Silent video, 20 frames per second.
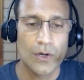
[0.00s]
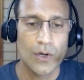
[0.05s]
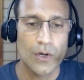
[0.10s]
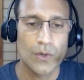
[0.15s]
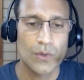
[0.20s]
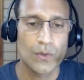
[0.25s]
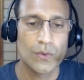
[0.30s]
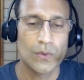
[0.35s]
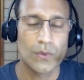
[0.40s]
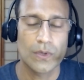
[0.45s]

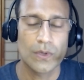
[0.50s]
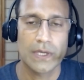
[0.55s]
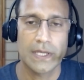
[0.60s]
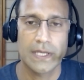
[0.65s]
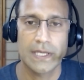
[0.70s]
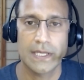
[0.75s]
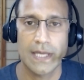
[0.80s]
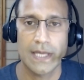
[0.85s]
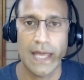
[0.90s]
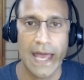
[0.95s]
who
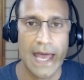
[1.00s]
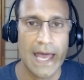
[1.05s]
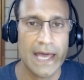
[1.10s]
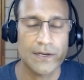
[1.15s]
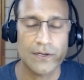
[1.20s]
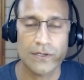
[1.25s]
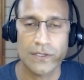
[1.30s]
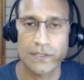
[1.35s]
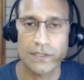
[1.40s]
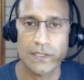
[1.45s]

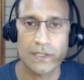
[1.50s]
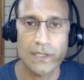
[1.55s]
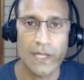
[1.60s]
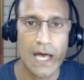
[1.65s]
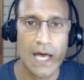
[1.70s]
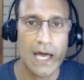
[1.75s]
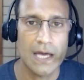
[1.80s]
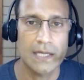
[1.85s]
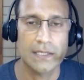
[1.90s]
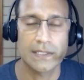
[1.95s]
had earned a
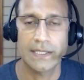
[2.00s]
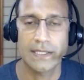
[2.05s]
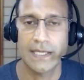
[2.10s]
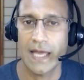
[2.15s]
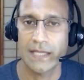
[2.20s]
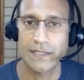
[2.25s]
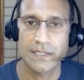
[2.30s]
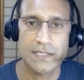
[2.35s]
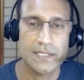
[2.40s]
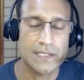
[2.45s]
lot,
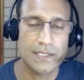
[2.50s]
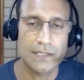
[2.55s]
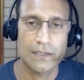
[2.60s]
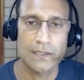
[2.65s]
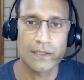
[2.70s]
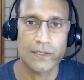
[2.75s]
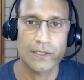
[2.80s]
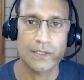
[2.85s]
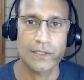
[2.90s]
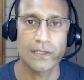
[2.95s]
can
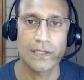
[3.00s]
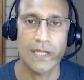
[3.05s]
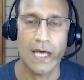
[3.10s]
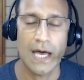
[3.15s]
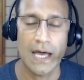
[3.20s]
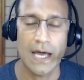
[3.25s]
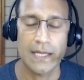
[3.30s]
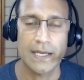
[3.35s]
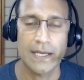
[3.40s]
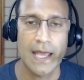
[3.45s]
still earn a
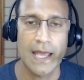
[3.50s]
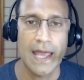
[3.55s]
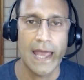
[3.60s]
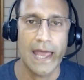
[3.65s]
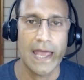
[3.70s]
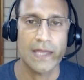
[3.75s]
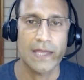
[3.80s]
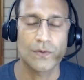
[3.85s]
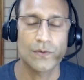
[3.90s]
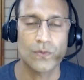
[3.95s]
lot,
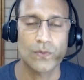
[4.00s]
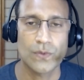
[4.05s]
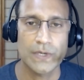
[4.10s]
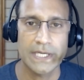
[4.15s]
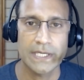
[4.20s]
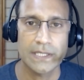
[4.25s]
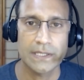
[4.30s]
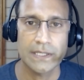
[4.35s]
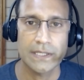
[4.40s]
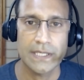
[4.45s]
and
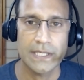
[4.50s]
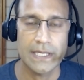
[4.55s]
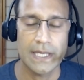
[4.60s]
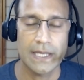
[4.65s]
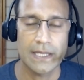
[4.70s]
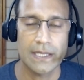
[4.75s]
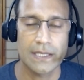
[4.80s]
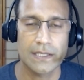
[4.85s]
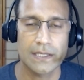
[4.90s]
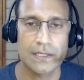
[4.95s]

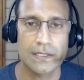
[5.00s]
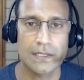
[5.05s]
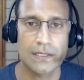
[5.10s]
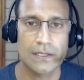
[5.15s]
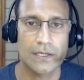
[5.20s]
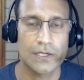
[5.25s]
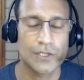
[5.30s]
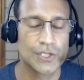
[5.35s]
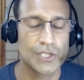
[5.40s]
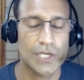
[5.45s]
really
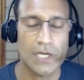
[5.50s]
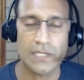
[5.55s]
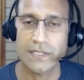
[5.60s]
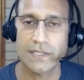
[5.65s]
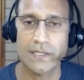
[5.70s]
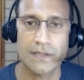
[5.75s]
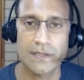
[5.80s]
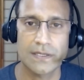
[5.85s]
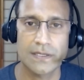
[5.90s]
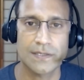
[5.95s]

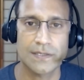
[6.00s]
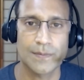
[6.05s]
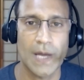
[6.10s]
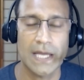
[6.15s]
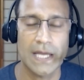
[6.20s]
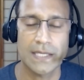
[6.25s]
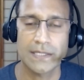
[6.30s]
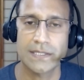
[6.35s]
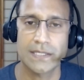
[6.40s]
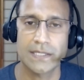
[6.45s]
adjusted this
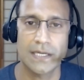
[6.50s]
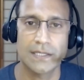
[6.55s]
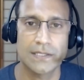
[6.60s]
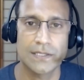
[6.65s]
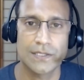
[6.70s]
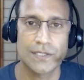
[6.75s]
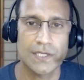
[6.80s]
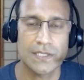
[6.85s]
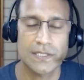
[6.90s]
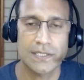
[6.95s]
mindset
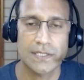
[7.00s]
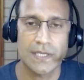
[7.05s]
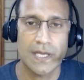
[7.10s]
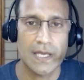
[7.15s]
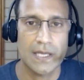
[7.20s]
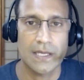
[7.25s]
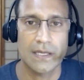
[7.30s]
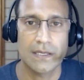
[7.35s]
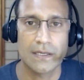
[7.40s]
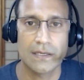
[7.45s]
to just
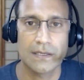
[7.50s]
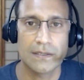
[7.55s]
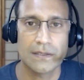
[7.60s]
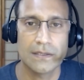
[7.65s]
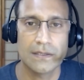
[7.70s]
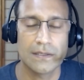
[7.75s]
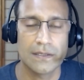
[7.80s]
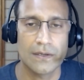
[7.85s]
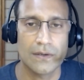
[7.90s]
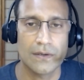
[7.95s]
say,
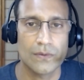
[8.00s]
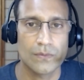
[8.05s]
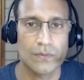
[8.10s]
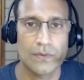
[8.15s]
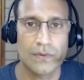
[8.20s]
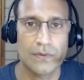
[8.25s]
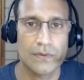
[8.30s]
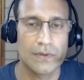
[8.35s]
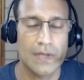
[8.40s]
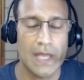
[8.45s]
you know,
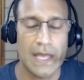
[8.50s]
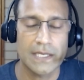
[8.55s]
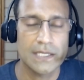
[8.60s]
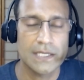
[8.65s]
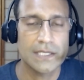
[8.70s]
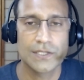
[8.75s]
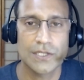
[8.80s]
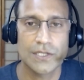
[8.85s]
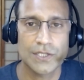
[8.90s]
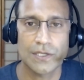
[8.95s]

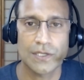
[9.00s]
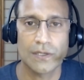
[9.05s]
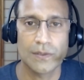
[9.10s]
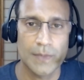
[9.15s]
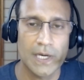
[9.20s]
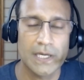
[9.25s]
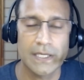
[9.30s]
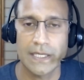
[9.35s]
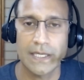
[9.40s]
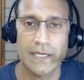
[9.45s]
any additional
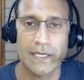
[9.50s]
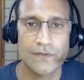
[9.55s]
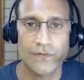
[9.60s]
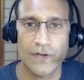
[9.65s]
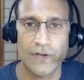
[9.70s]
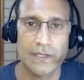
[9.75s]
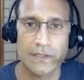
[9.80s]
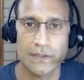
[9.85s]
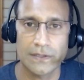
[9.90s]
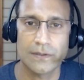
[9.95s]
money has
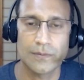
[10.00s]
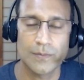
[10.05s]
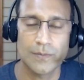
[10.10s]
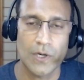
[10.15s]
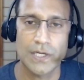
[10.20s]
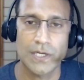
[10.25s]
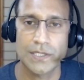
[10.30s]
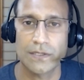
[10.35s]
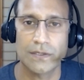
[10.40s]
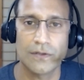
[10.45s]
very little
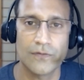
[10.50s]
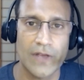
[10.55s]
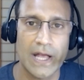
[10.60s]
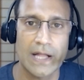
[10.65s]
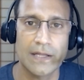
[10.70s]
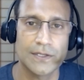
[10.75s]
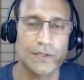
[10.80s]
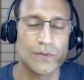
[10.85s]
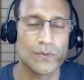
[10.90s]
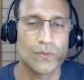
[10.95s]
marginal
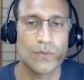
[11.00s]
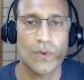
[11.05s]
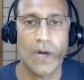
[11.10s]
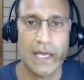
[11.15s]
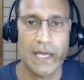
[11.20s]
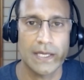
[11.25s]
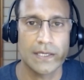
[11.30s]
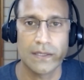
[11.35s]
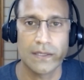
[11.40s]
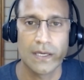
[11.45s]
value.
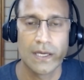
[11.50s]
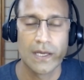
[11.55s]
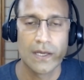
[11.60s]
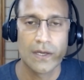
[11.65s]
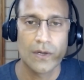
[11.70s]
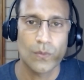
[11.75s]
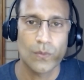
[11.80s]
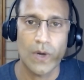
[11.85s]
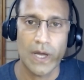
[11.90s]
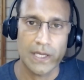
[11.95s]
Why
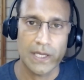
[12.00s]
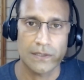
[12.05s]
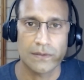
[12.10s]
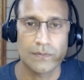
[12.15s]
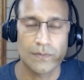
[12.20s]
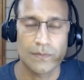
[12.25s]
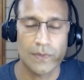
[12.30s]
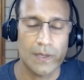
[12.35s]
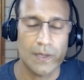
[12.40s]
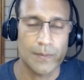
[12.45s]

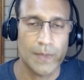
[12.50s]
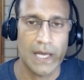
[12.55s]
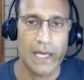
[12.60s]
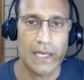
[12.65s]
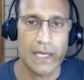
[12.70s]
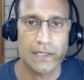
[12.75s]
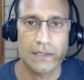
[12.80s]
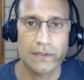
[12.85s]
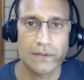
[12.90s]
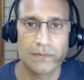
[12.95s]
am
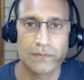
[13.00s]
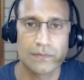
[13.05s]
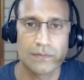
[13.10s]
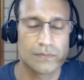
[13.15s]
I